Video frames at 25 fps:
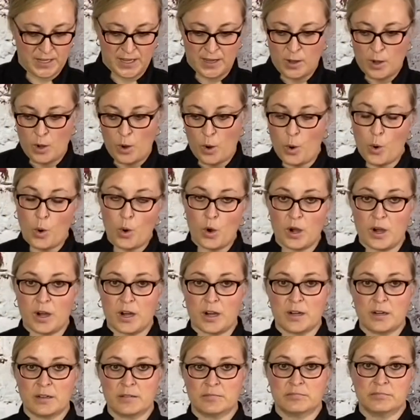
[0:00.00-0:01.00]

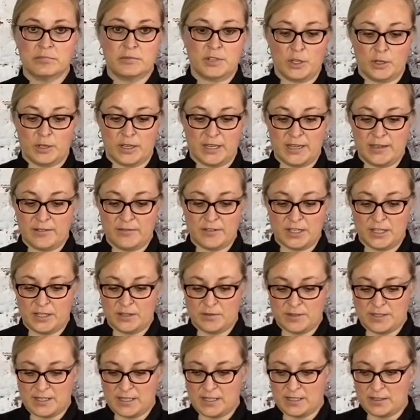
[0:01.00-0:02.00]
Or you could even
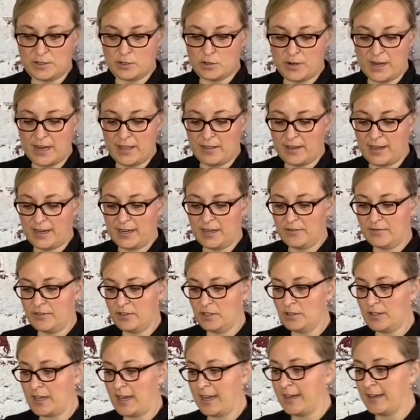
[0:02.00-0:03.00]
use it tray line if
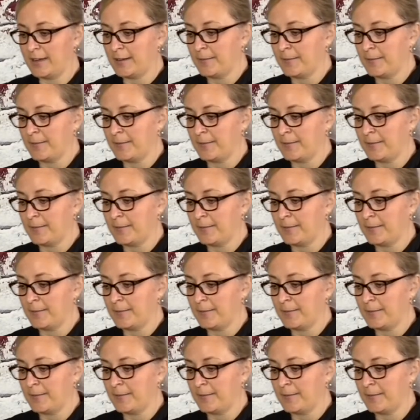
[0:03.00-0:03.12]
you'd like.